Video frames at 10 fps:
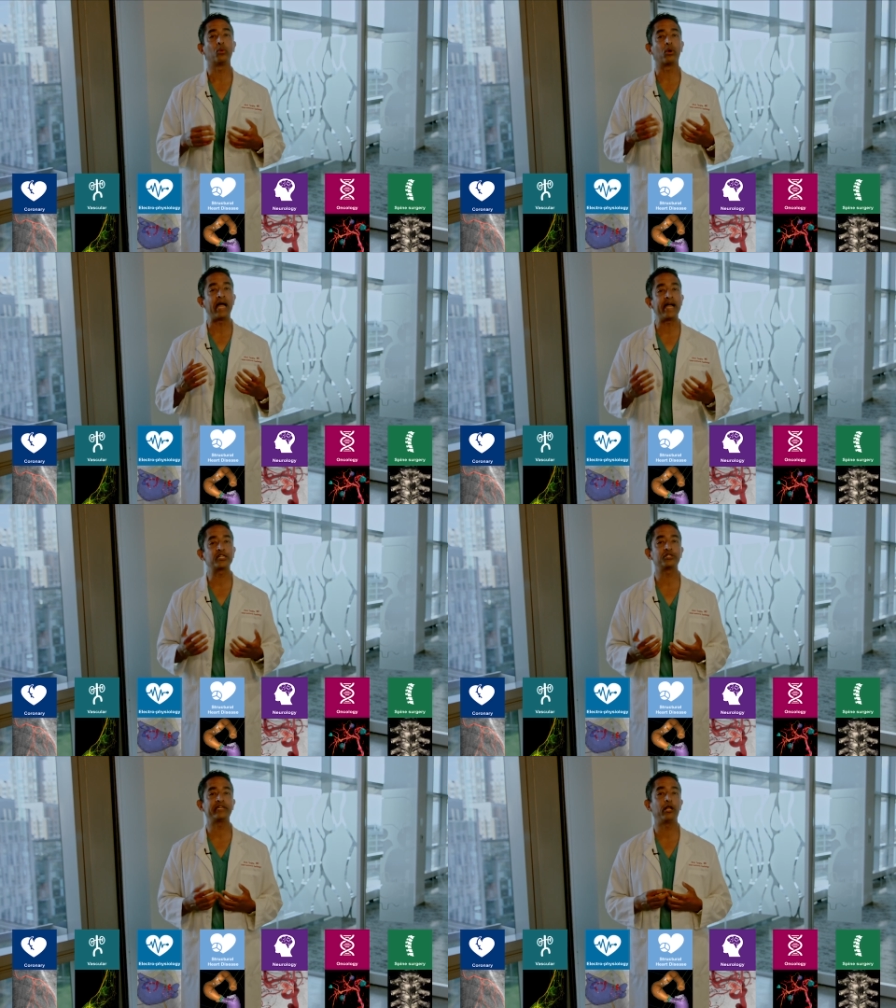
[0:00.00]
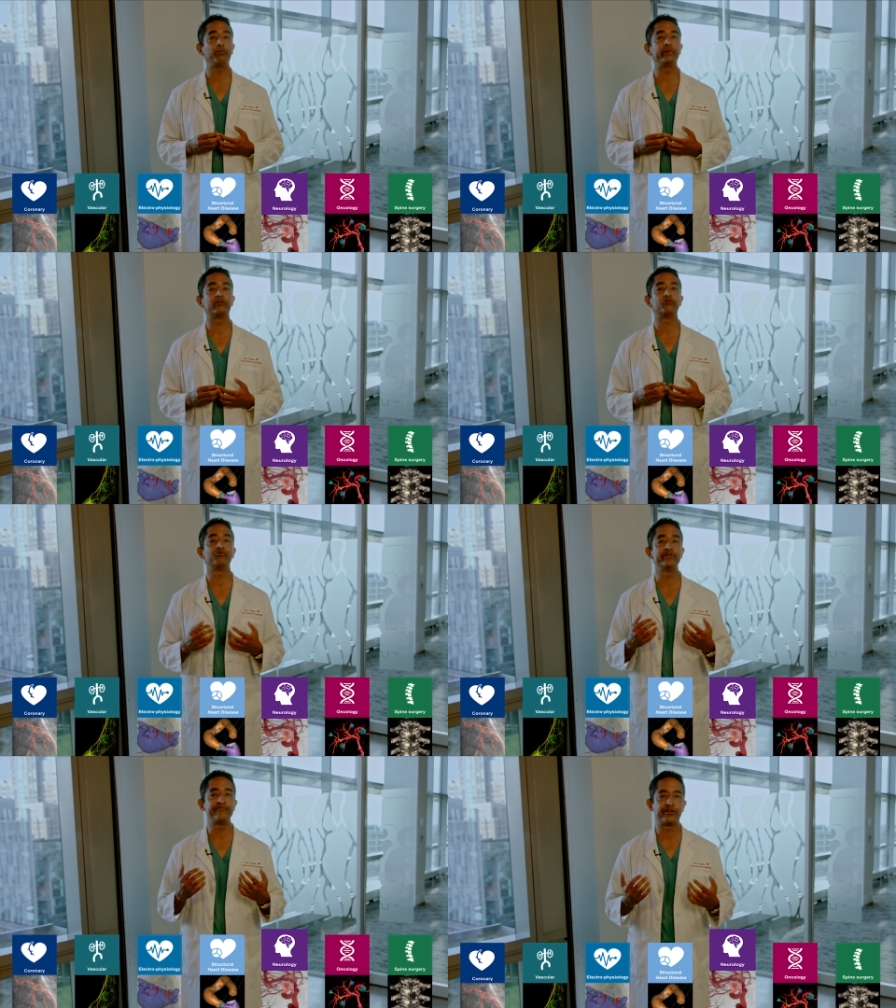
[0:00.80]
We're actually helping
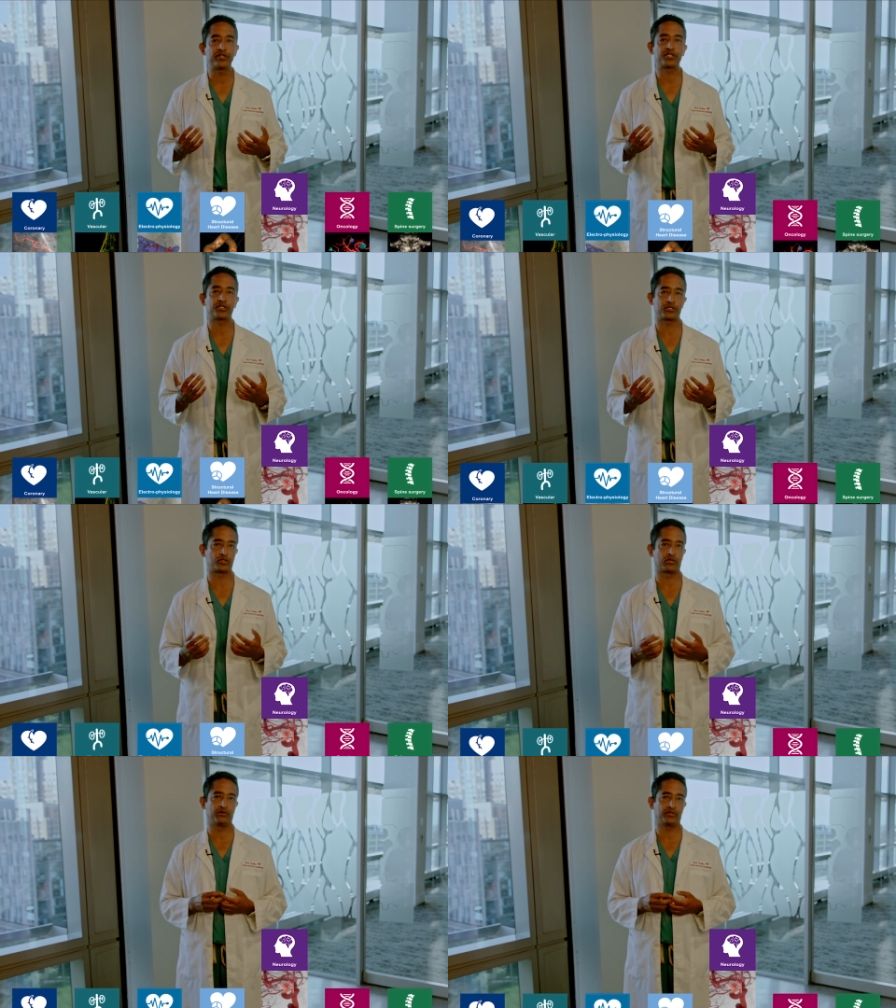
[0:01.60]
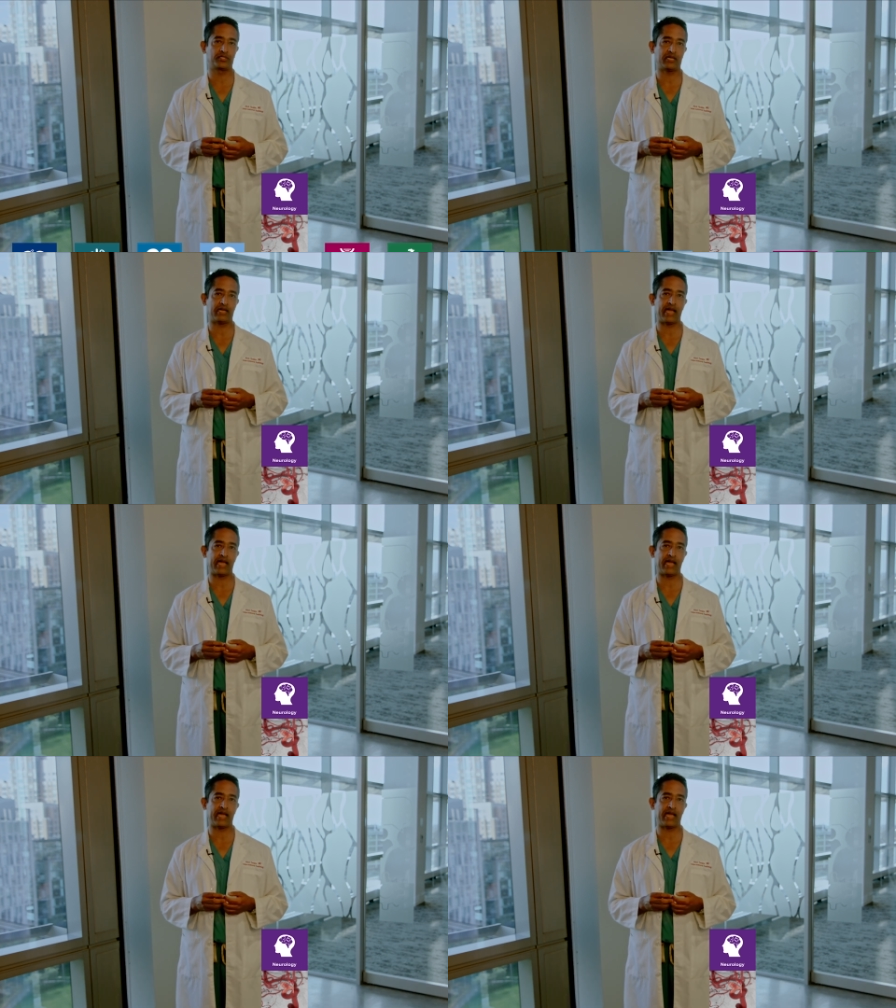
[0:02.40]
reverse strokes